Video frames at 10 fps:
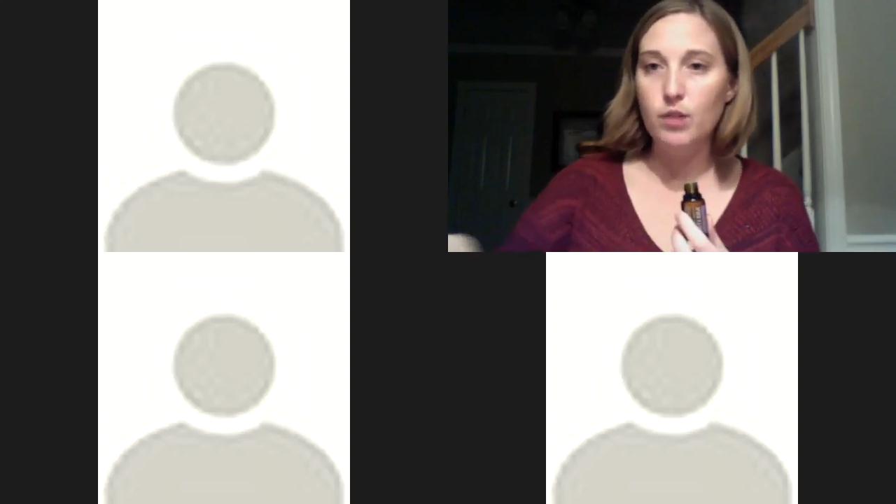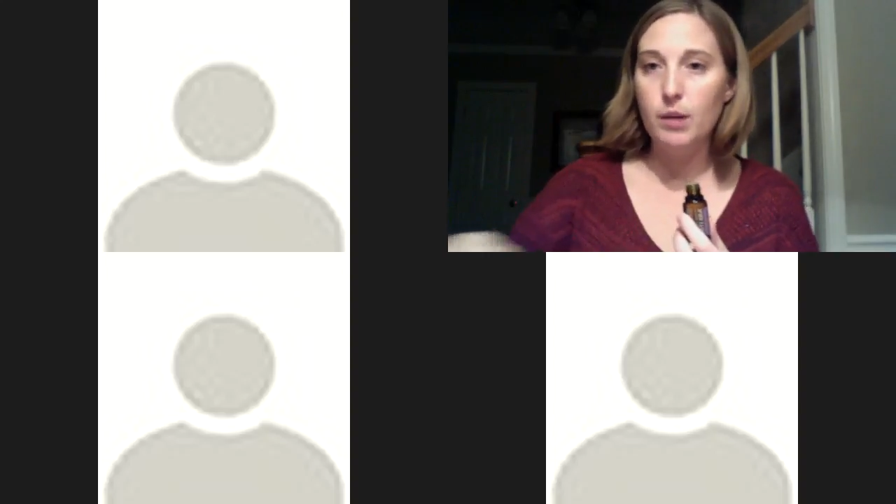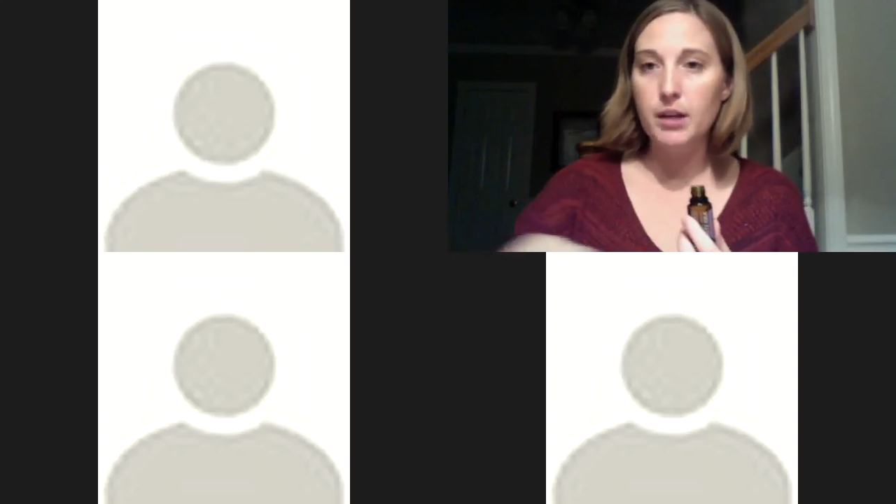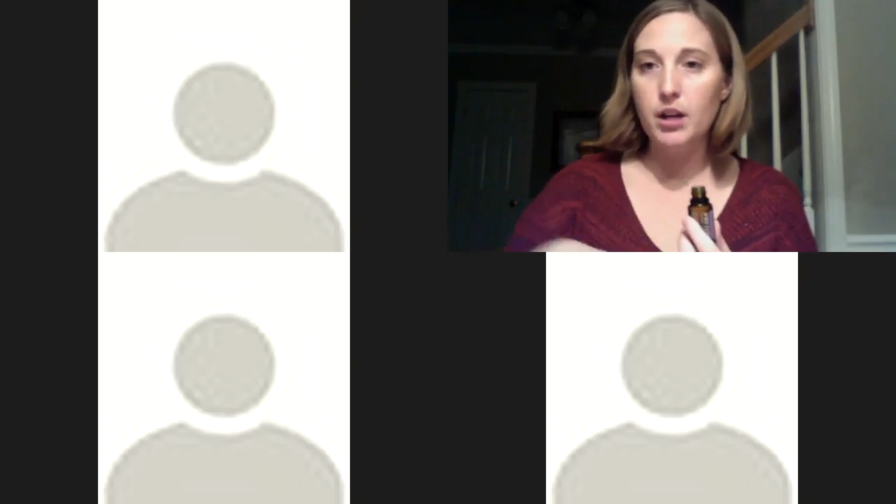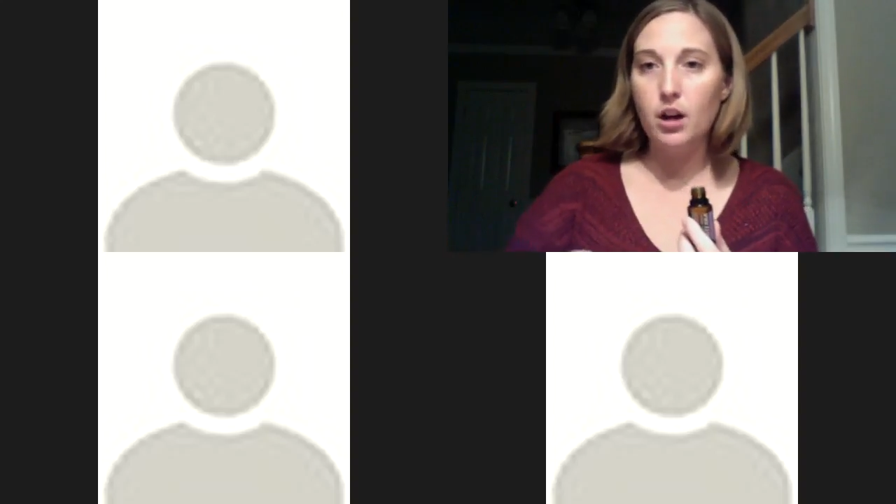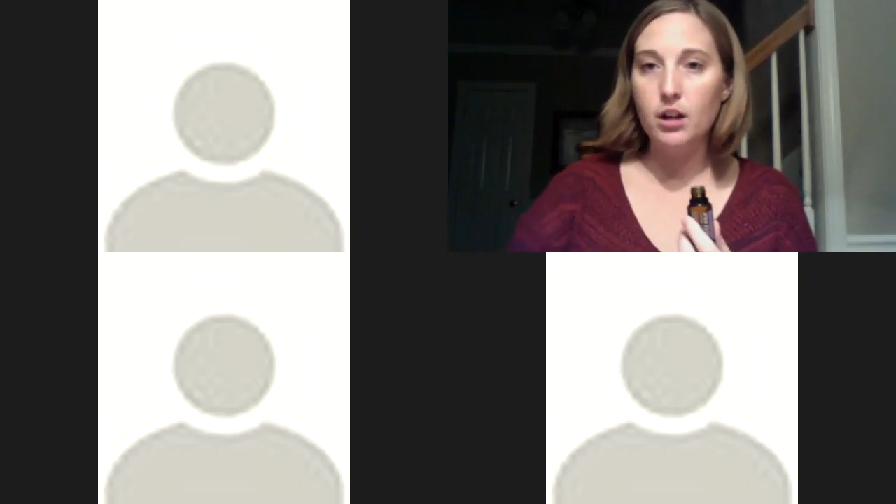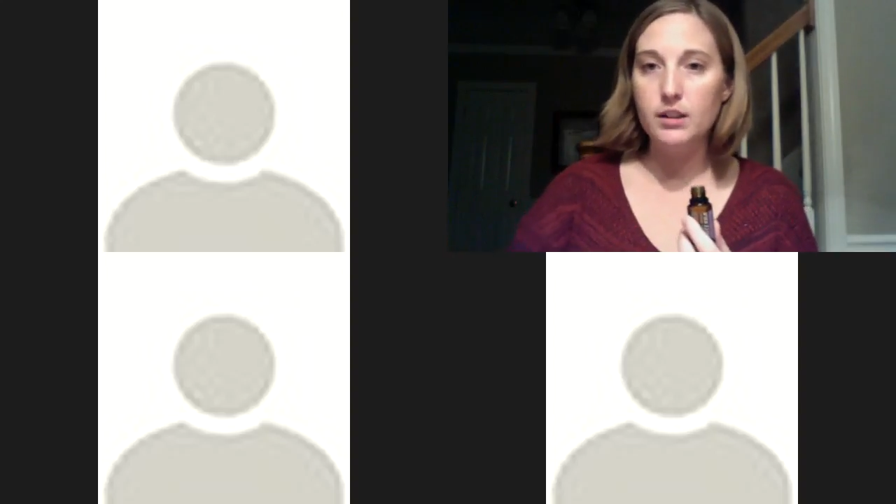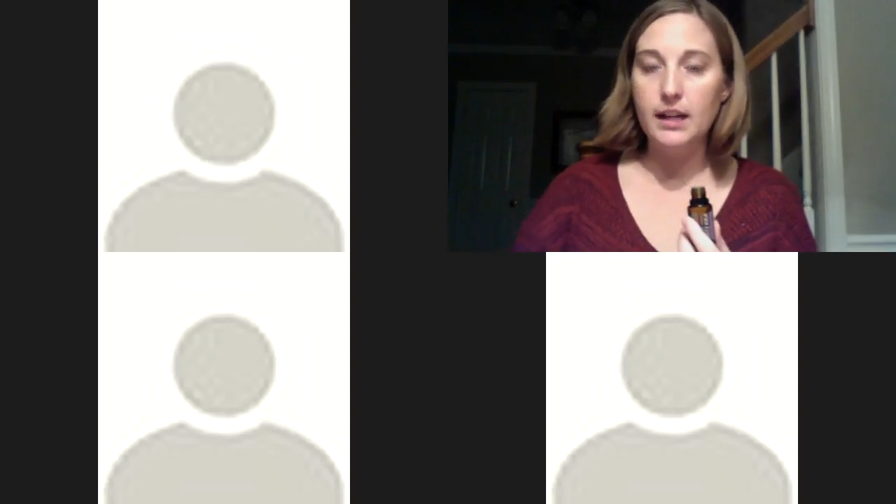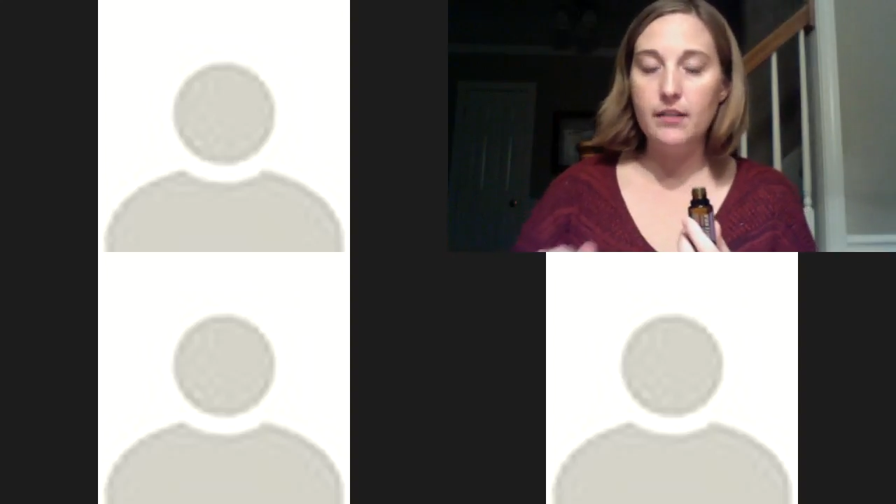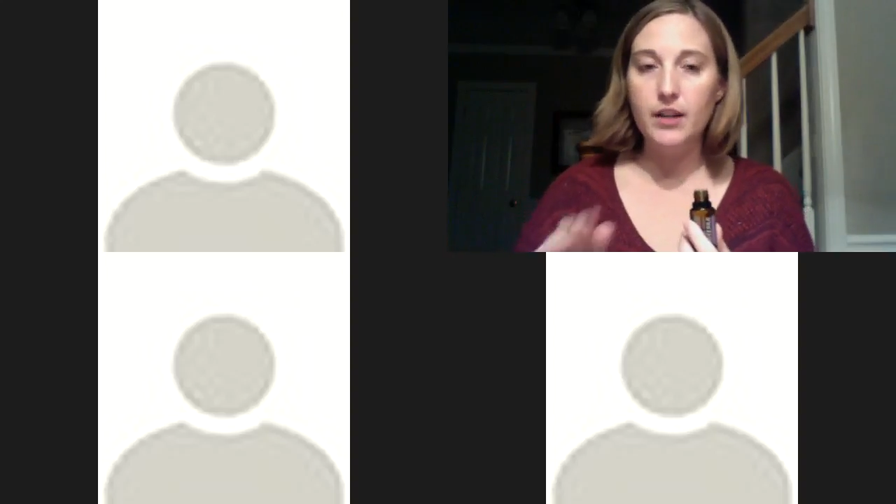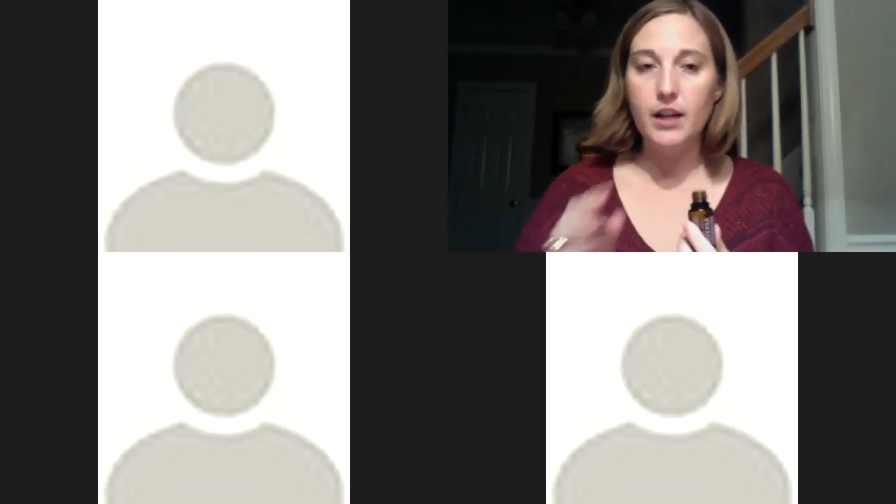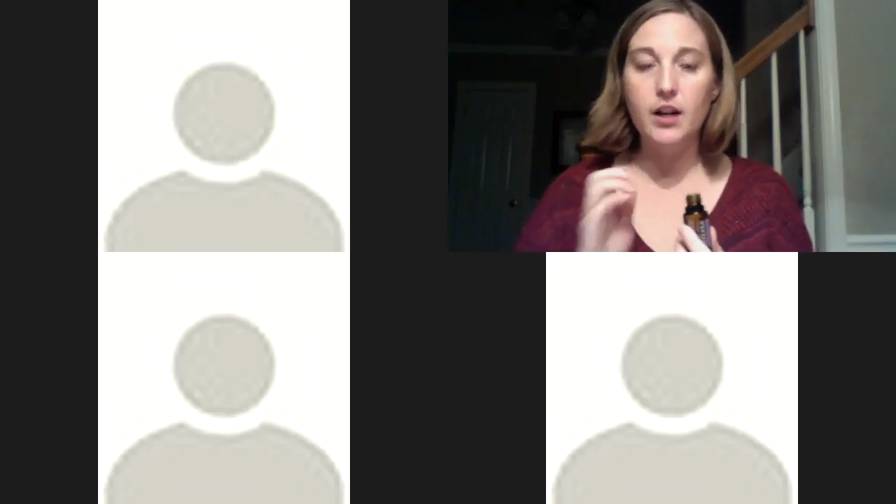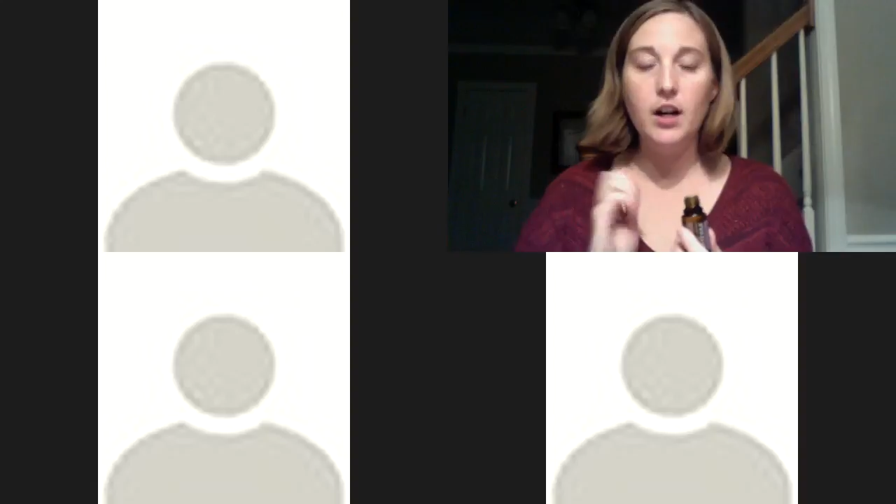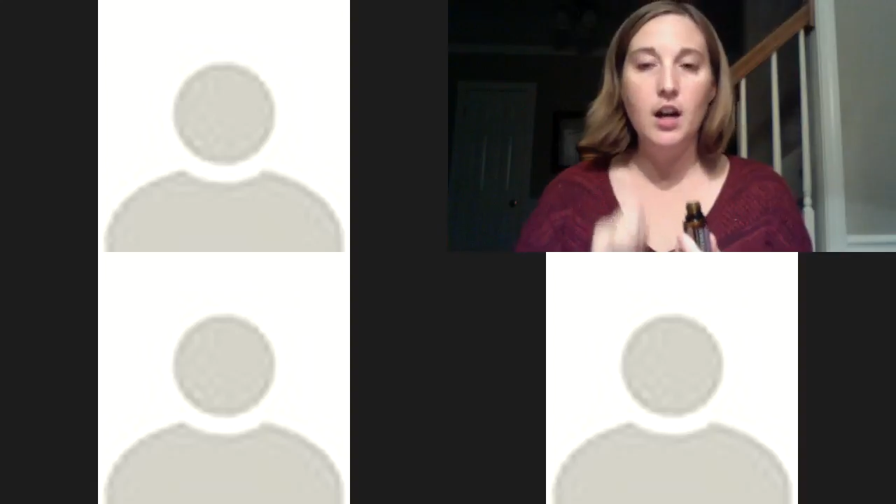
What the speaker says: rub it all down their